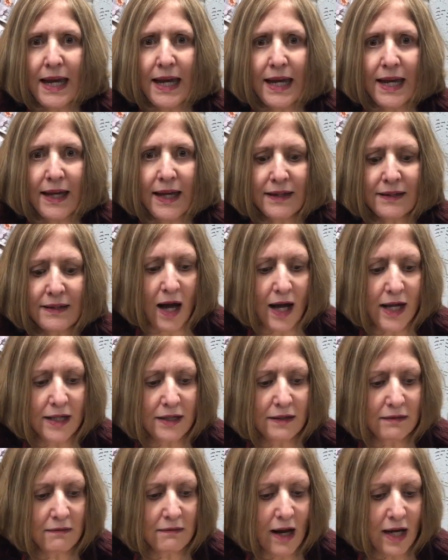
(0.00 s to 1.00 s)
and
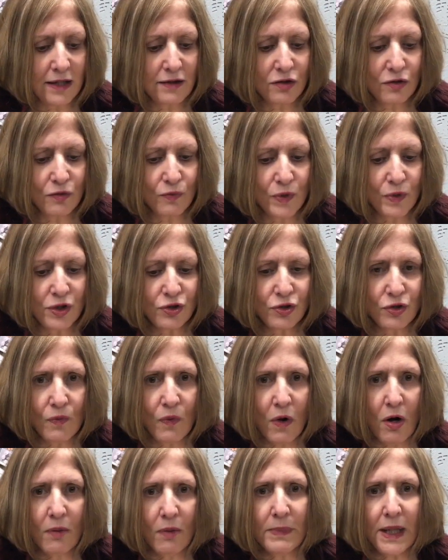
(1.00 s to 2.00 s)
I, I do wish
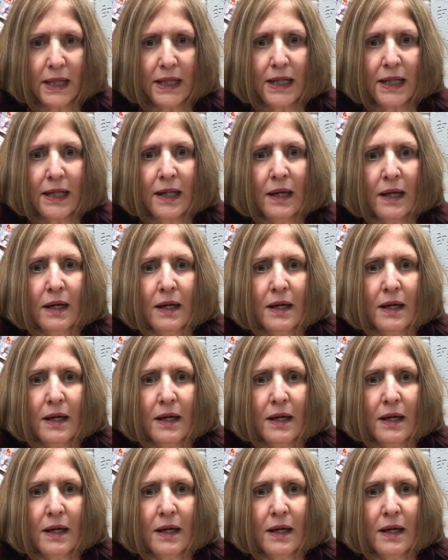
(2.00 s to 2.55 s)
you all many,